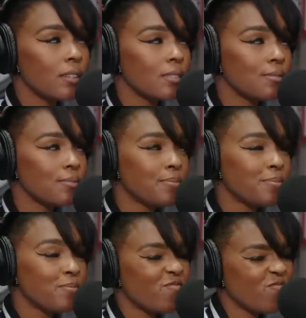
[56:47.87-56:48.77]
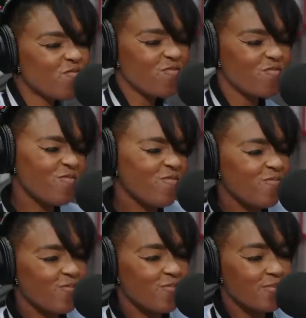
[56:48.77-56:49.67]

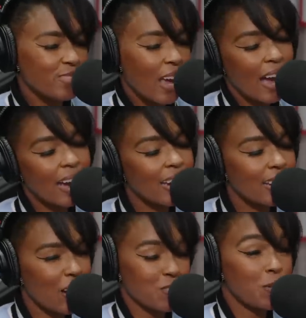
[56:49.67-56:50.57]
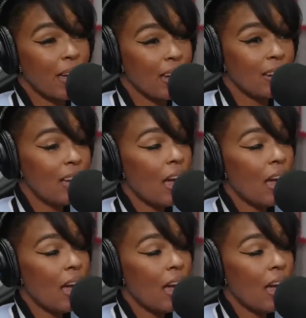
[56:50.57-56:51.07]
Mm. I cannot wait.